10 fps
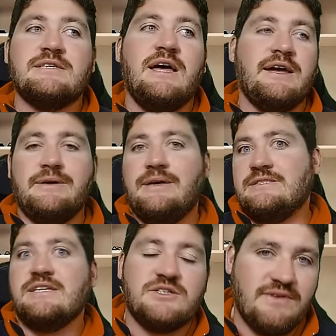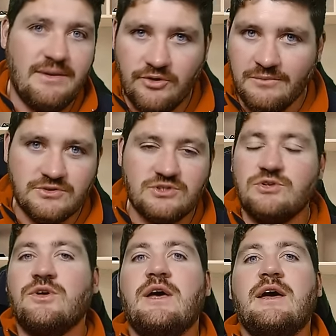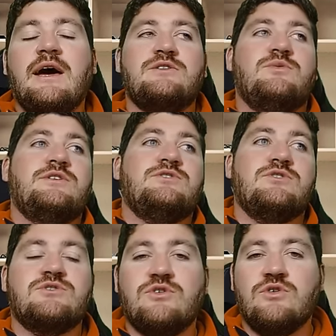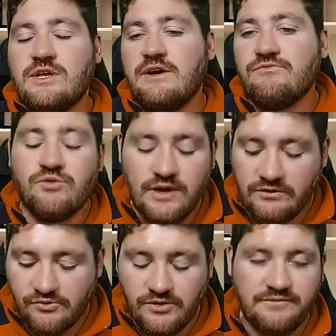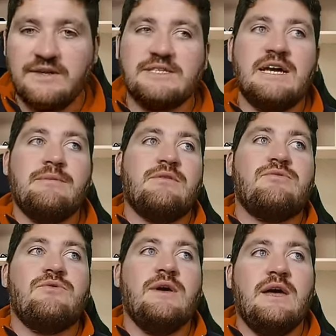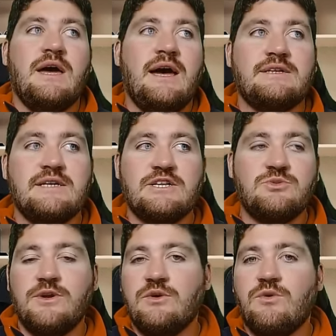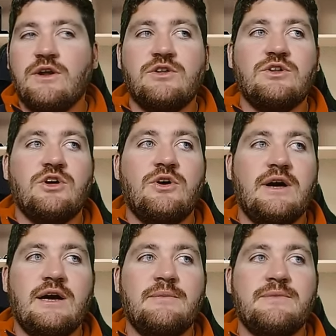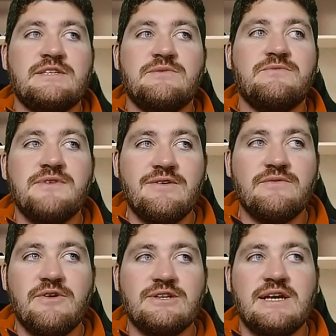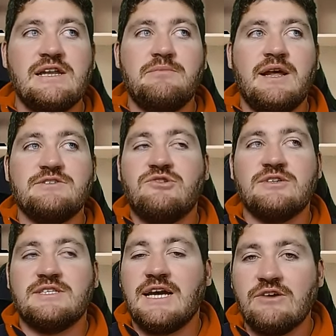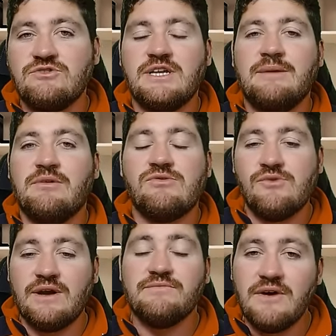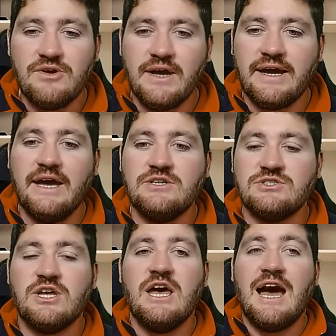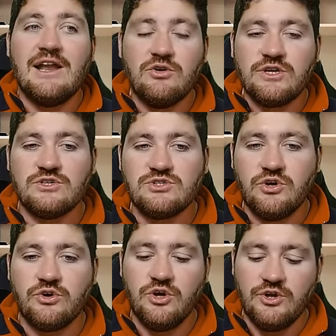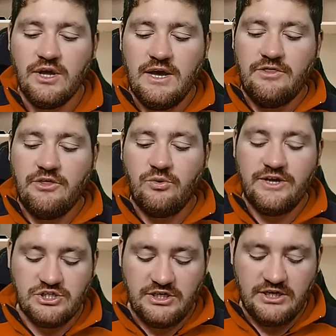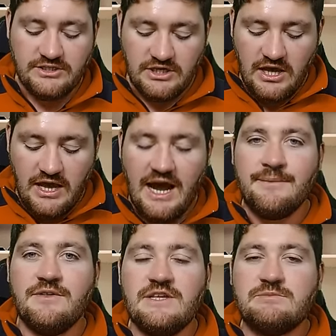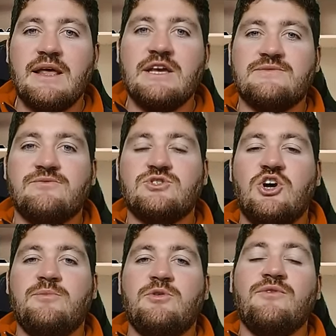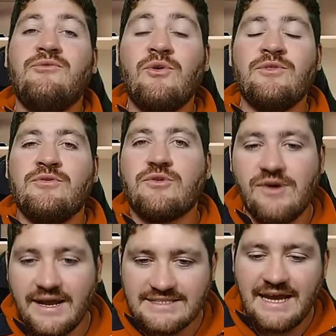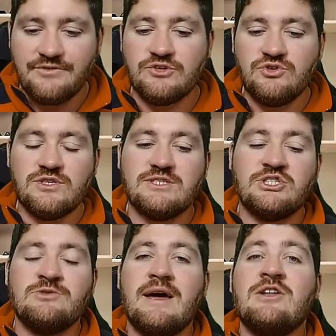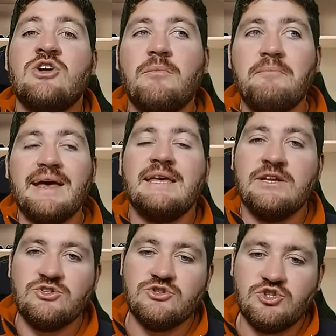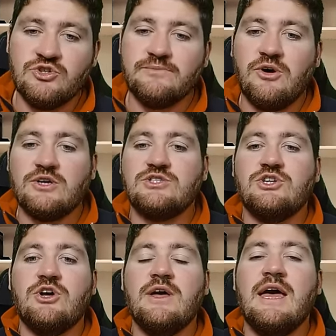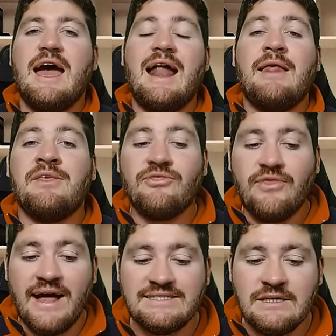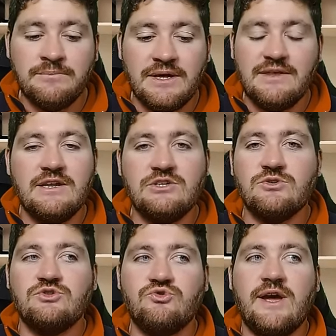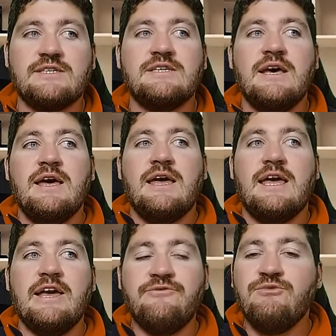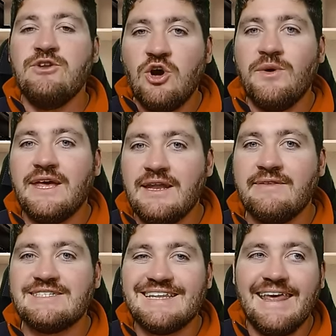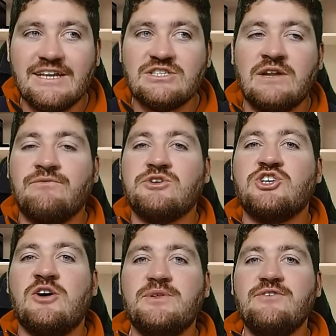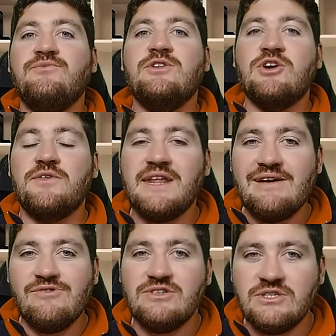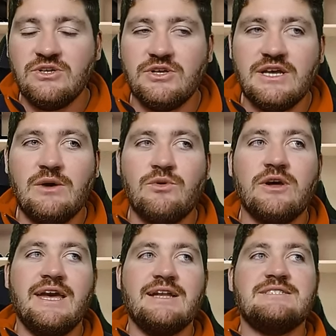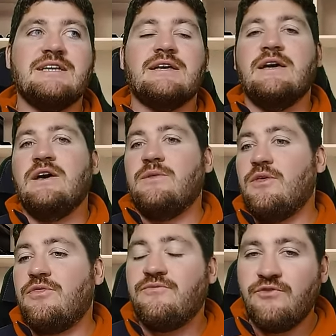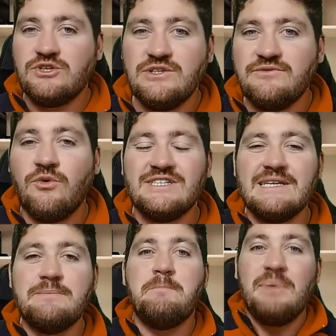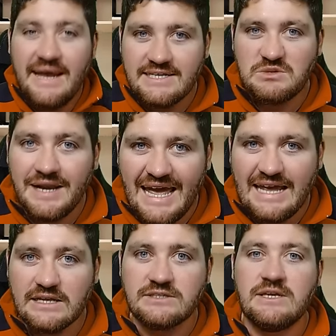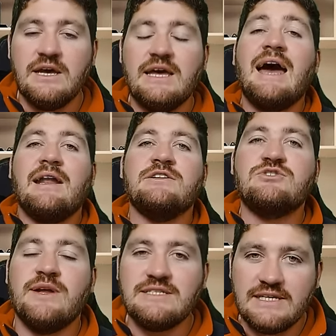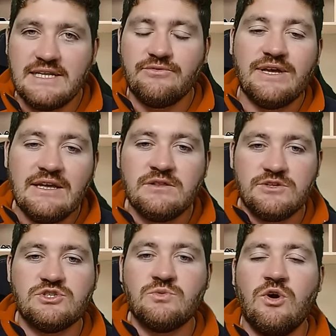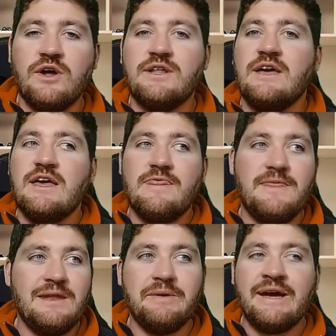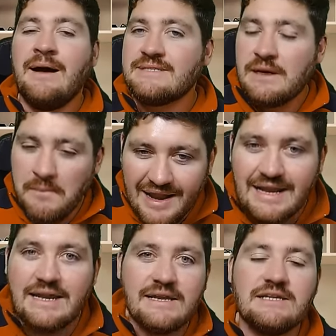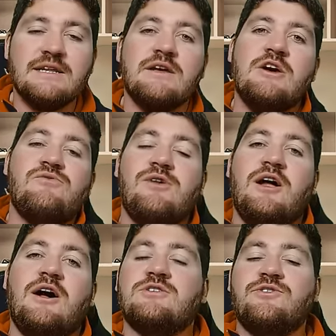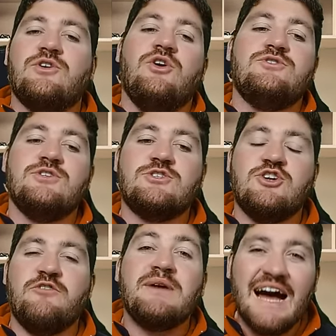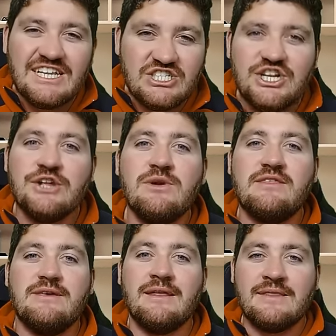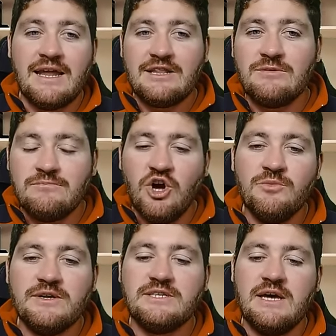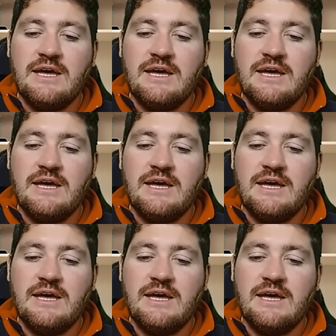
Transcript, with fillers: like uh, Sacha Feinberg-Mngomezulu at 22 years old, uh, uh Ruan Venter coming through at, at 21. You know, um, there's some very, very talented players across the country coming through at very young ages and looking so good. The question is, how many of these players, for example, are falling through the cracks at the junior system and not making it to the junior Boks, you know? And I think that's something that they need to address if we know we're getting a selection, for example, if we know that every single year we are getting the 30, 40 best players at under 20 level in the squad, then it becomes completely reliant on the coaching staff. But I genuinely think that at the moment,